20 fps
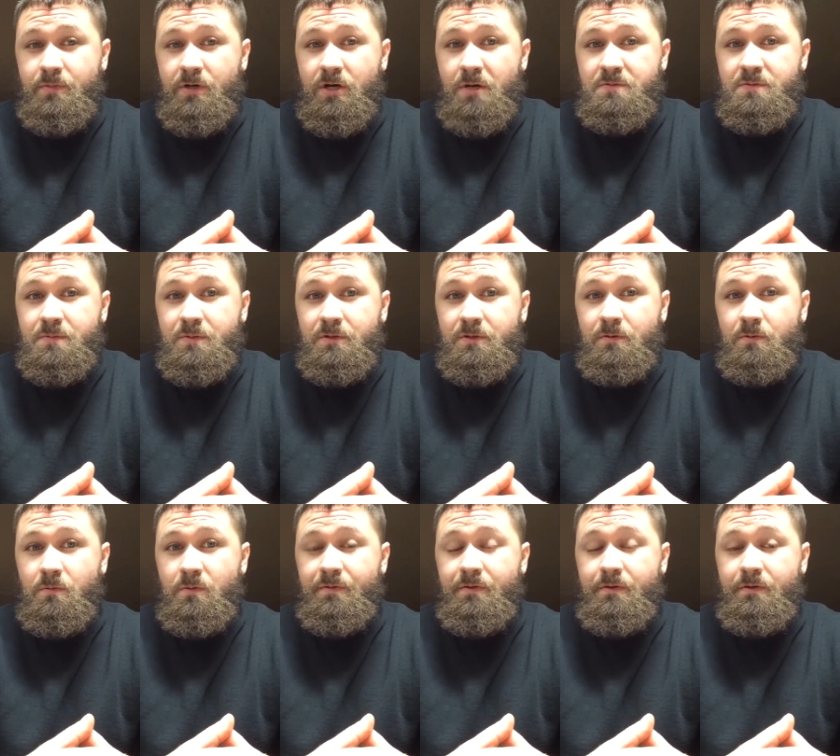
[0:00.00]
Pipe
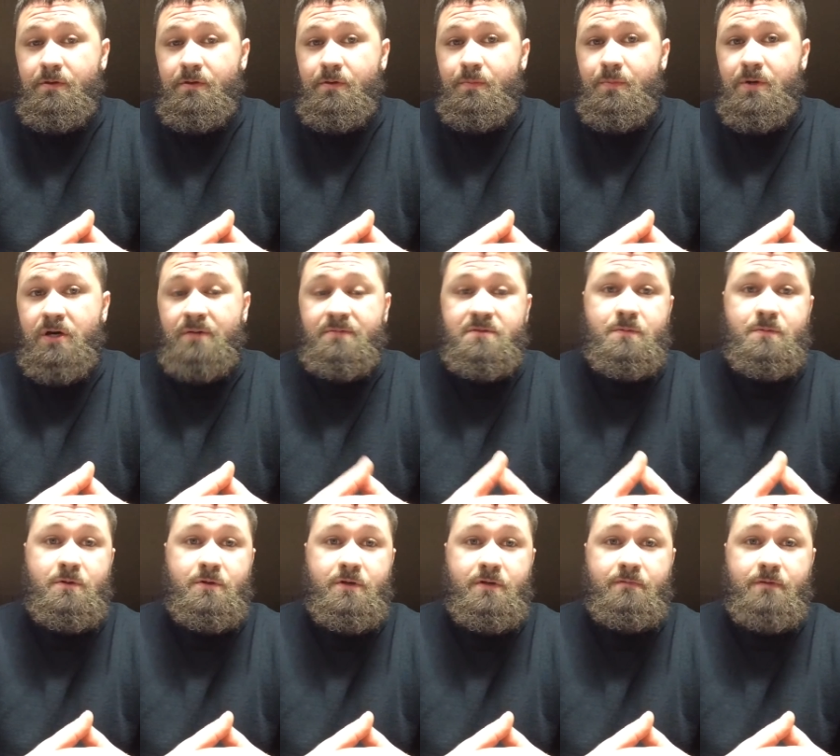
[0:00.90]
Smoker with another pipe
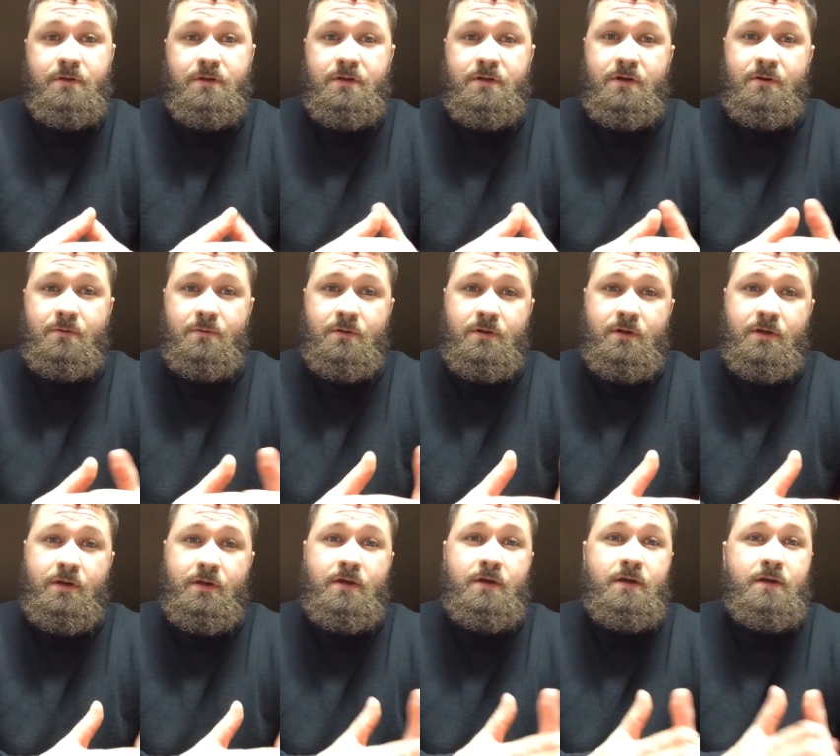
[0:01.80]
smoking video.
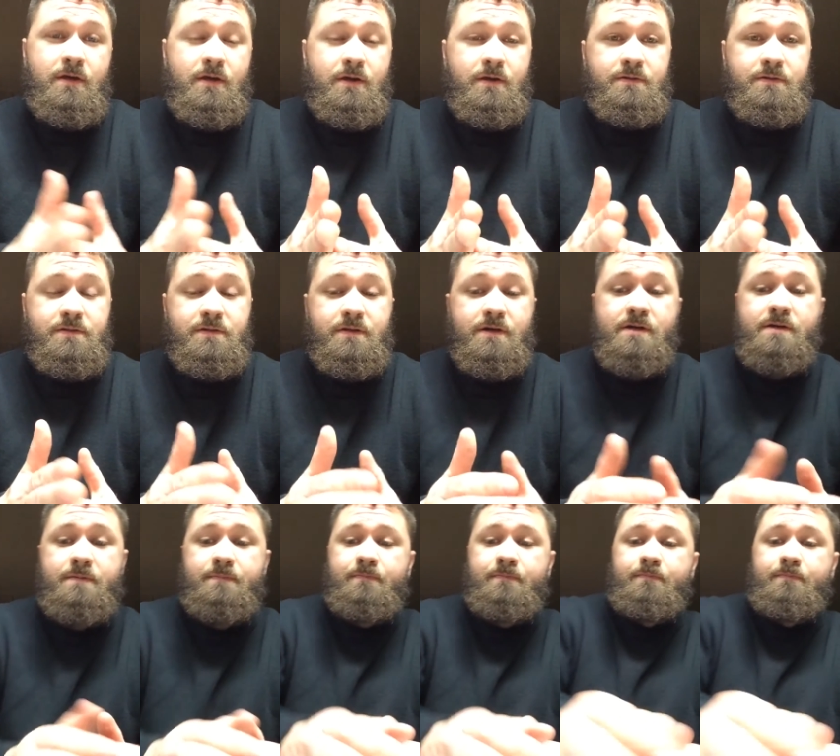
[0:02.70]
And today,